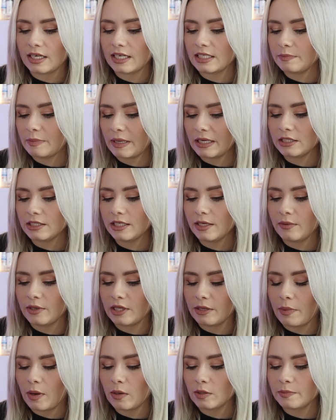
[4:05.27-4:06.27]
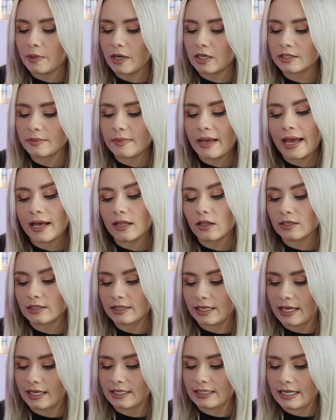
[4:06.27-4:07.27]
especially when the postpartum hair
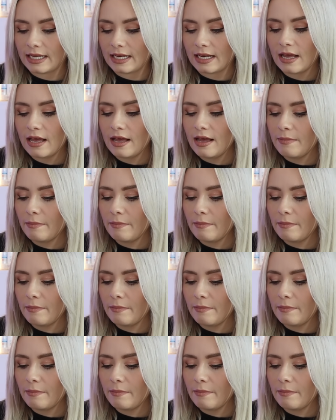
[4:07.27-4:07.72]
loss kicked in.